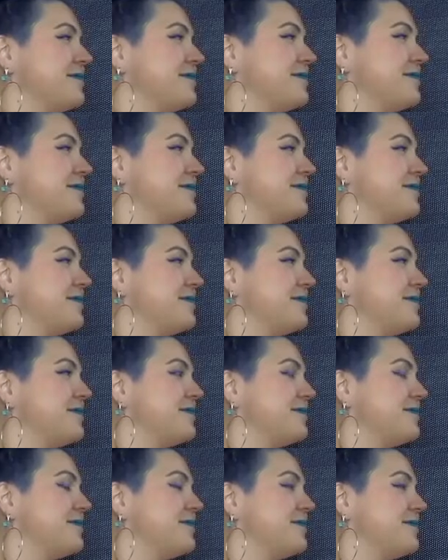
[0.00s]

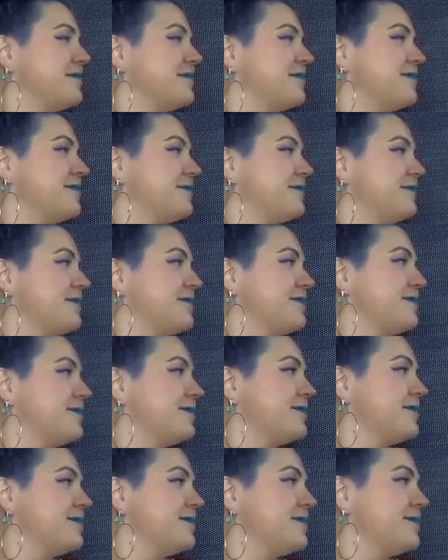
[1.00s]

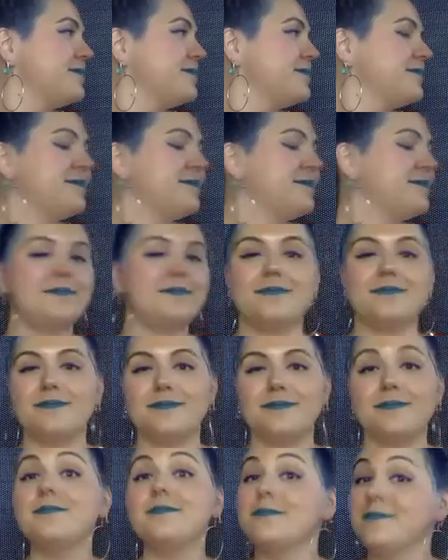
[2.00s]

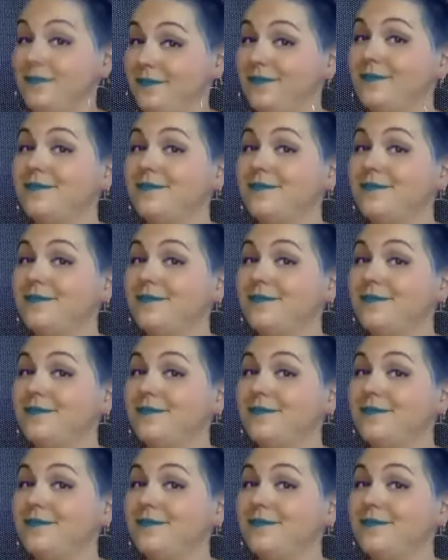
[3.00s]
No words are spoken by the person on screen.